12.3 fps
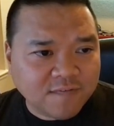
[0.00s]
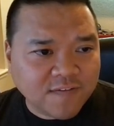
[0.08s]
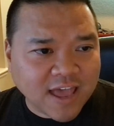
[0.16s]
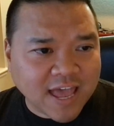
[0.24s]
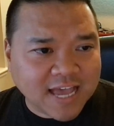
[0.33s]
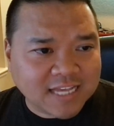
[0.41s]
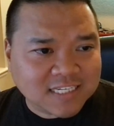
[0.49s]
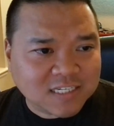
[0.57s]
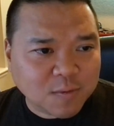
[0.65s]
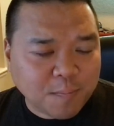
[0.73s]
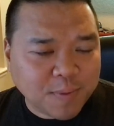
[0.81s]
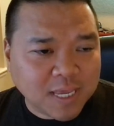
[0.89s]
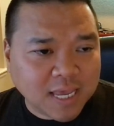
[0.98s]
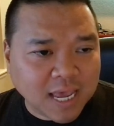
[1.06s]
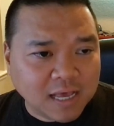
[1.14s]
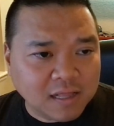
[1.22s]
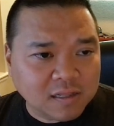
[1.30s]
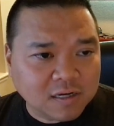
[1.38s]

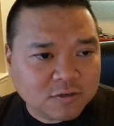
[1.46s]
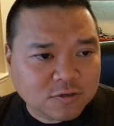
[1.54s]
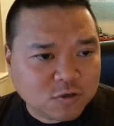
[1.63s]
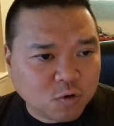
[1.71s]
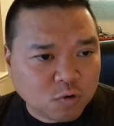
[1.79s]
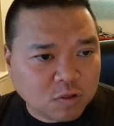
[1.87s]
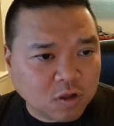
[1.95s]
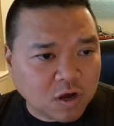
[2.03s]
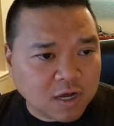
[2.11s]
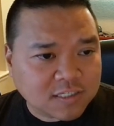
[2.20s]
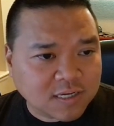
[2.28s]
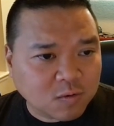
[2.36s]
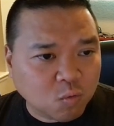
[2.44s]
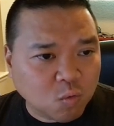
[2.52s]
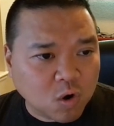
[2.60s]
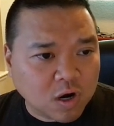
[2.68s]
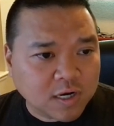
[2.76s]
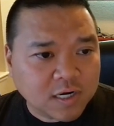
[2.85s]
FSPL_loss at
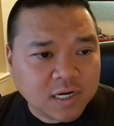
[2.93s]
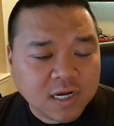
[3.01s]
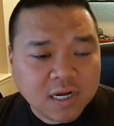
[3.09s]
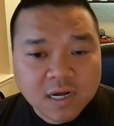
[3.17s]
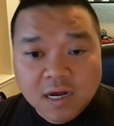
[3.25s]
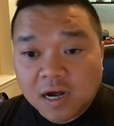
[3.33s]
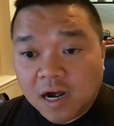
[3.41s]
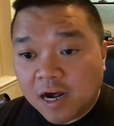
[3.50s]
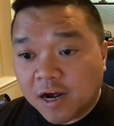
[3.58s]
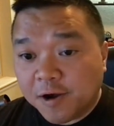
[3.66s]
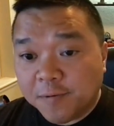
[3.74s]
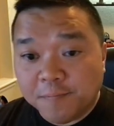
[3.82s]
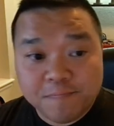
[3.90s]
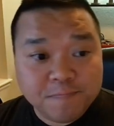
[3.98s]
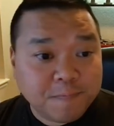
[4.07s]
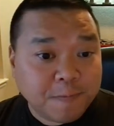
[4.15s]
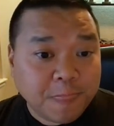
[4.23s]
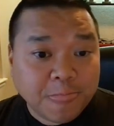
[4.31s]
1.
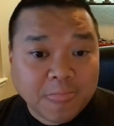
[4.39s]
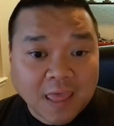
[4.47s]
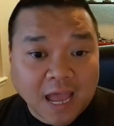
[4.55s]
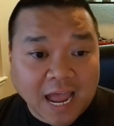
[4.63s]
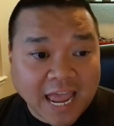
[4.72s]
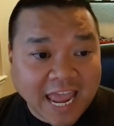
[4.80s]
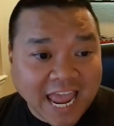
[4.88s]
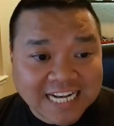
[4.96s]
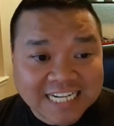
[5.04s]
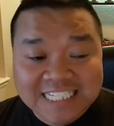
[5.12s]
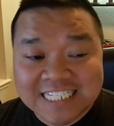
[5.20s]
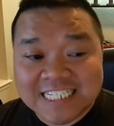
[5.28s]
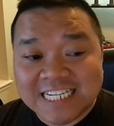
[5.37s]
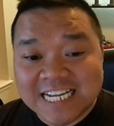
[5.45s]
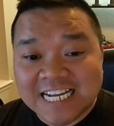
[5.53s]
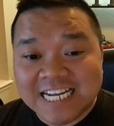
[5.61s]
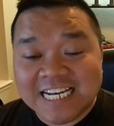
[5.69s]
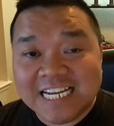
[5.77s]
I hadn't
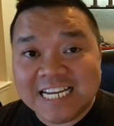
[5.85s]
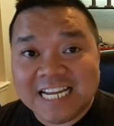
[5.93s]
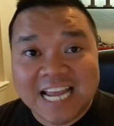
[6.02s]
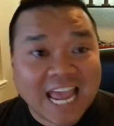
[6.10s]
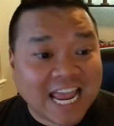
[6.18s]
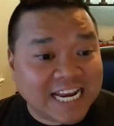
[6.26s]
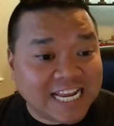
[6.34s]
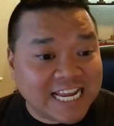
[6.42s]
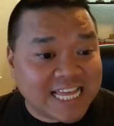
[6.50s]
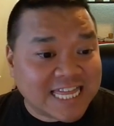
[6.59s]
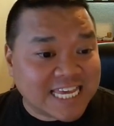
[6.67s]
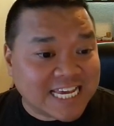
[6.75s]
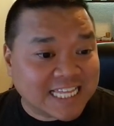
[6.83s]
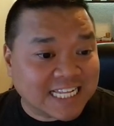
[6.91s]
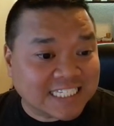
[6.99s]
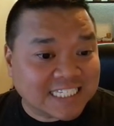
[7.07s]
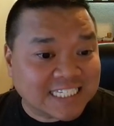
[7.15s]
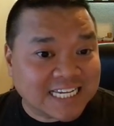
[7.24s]
seen anything that
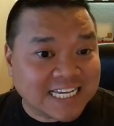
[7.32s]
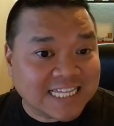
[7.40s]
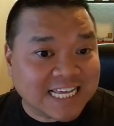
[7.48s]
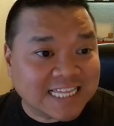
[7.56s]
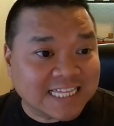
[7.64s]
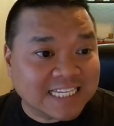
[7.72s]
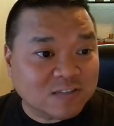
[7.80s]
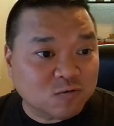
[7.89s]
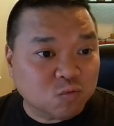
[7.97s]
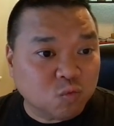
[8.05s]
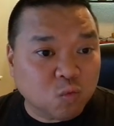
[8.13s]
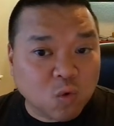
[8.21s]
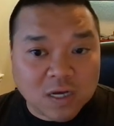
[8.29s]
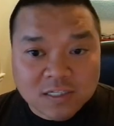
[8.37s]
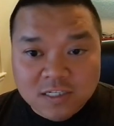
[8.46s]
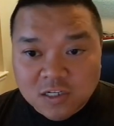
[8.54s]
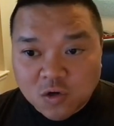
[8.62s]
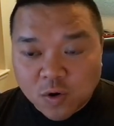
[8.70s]
said that this
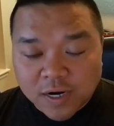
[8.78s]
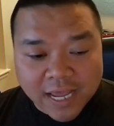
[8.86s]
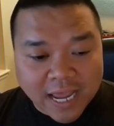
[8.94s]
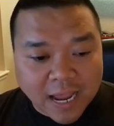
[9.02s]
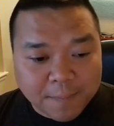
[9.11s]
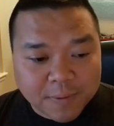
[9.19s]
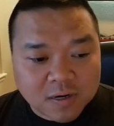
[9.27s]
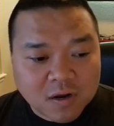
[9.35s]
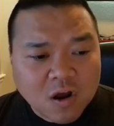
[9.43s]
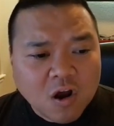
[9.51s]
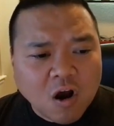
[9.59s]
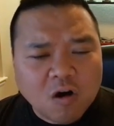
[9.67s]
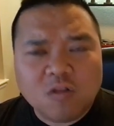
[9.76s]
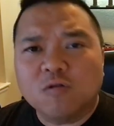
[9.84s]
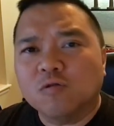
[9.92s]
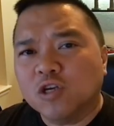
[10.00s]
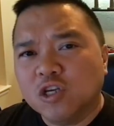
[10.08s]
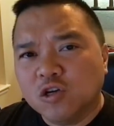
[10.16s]
wasn't going to happen, although
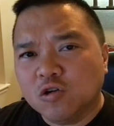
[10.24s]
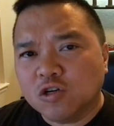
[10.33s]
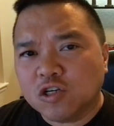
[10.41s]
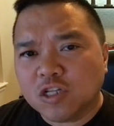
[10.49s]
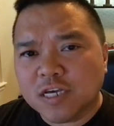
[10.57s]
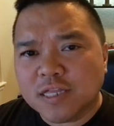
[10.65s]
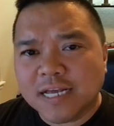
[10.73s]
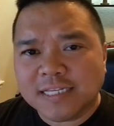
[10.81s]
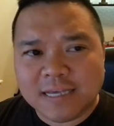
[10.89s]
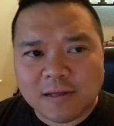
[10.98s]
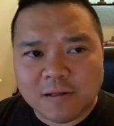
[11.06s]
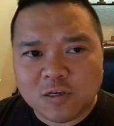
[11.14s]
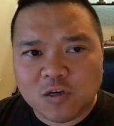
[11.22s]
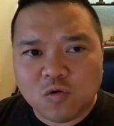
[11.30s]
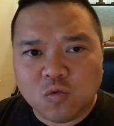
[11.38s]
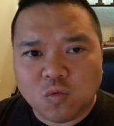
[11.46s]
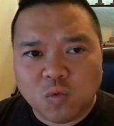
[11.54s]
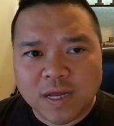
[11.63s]
usually they tell you
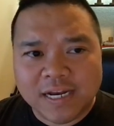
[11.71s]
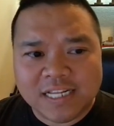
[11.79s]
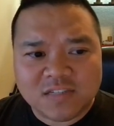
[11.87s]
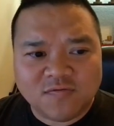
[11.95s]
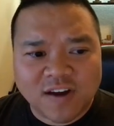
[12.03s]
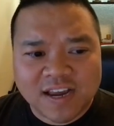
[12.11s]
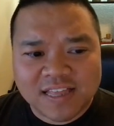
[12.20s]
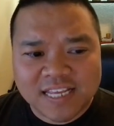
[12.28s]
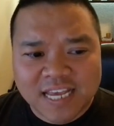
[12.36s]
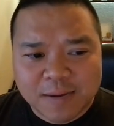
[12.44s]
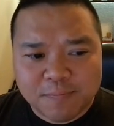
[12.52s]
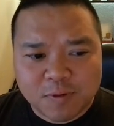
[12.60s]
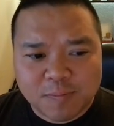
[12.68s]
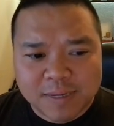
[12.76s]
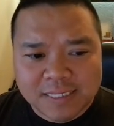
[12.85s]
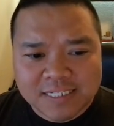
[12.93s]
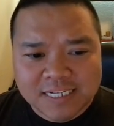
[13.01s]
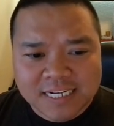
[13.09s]
when it's finally
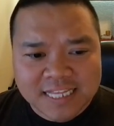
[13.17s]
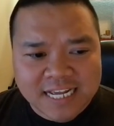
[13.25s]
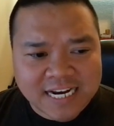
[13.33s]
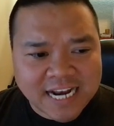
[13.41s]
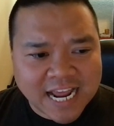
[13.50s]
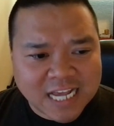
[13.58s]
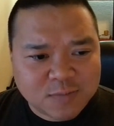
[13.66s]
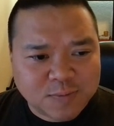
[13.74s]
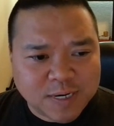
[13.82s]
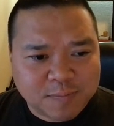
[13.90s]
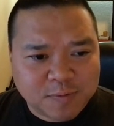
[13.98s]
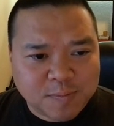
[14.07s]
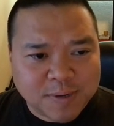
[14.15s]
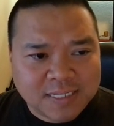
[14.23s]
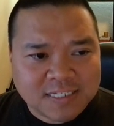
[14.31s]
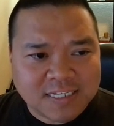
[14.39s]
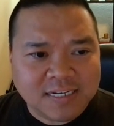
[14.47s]
implemented and that it has been implemented.